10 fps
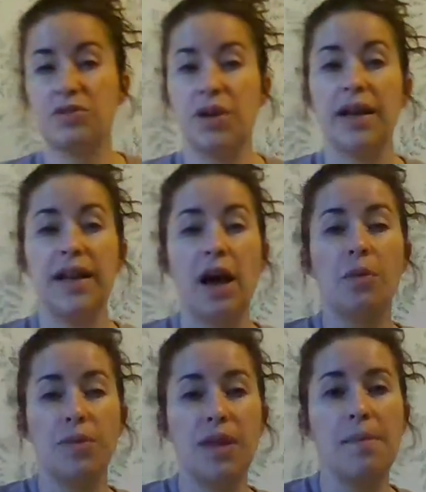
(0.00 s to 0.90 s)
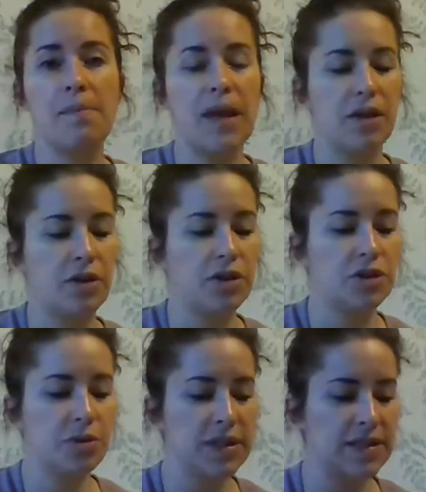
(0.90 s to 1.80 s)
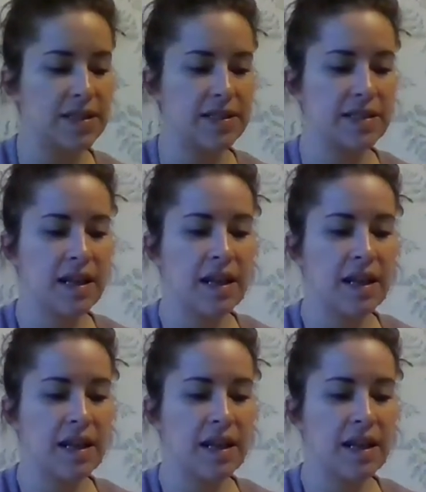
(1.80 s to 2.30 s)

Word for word: trying to help them make good choices